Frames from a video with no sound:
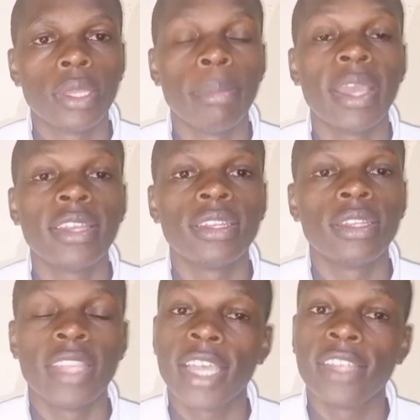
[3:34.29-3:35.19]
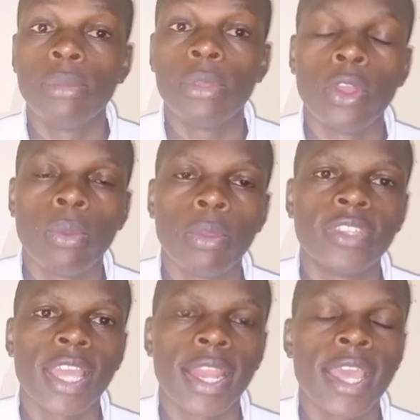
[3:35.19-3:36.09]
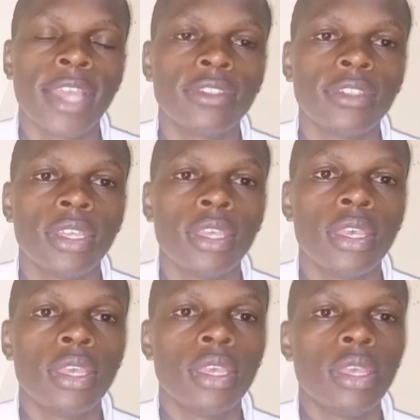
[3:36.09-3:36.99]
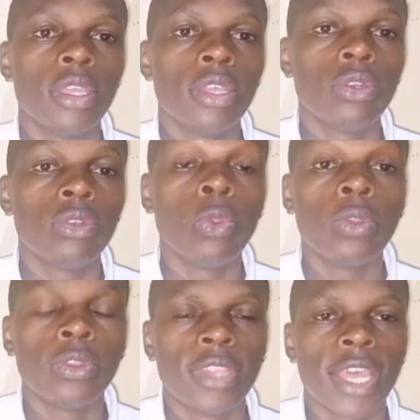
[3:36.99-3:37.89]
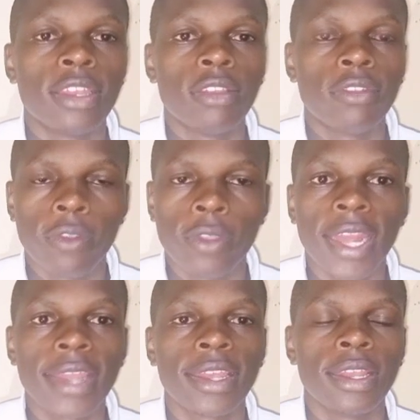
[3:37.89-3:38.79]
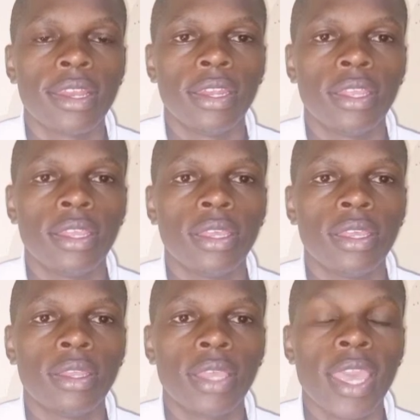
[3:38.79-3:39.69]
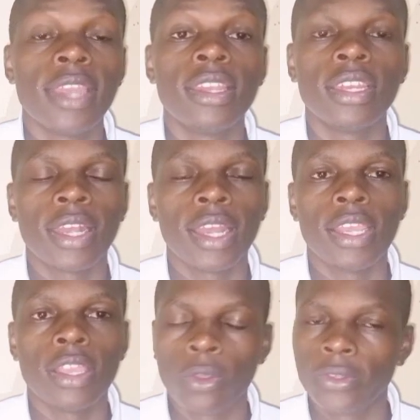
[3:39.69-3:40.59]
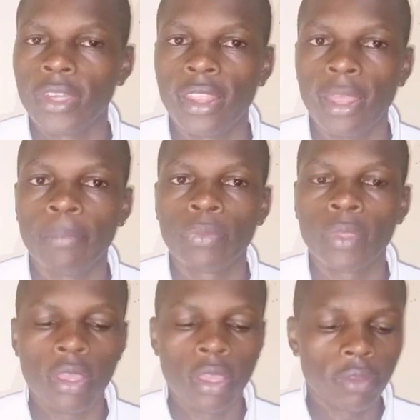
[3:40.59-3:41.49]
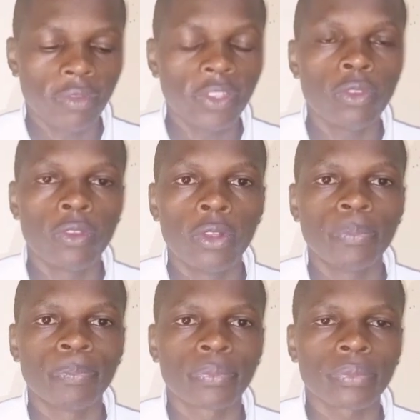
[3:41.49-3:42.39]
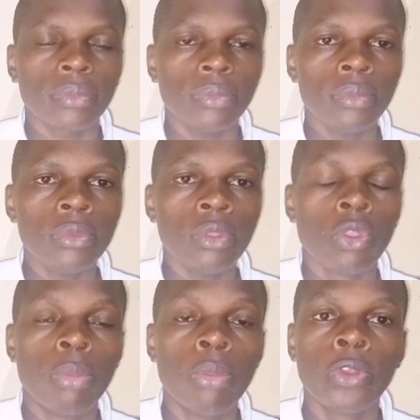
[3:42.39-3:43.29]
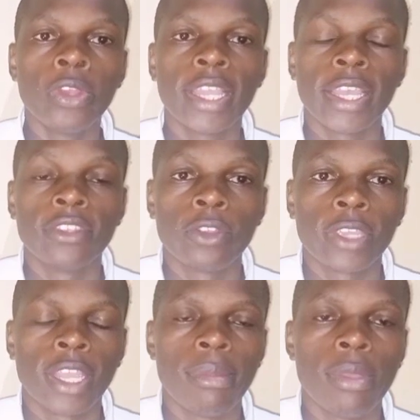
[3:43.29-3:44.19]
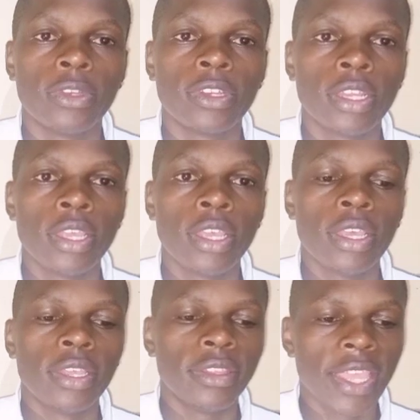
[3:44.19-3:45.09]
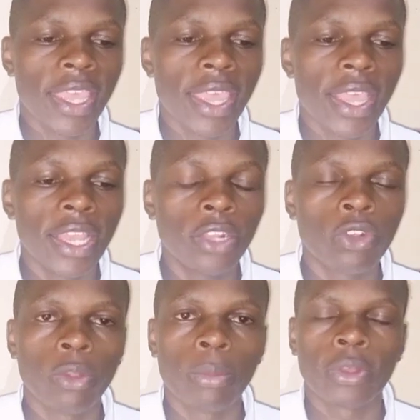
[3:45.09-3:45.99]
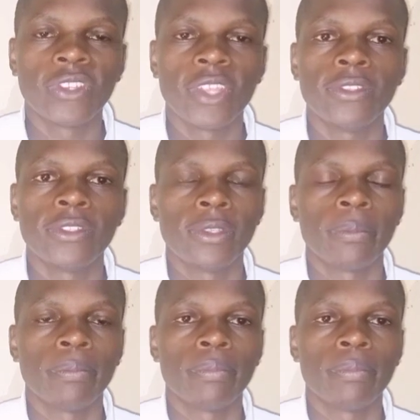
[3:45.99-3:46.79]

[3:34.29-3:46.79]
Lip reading: but the Azimio la Umoja alliance took that for granted, and it really costed them. First of all, Oburu Odinga is talking about the electoral process.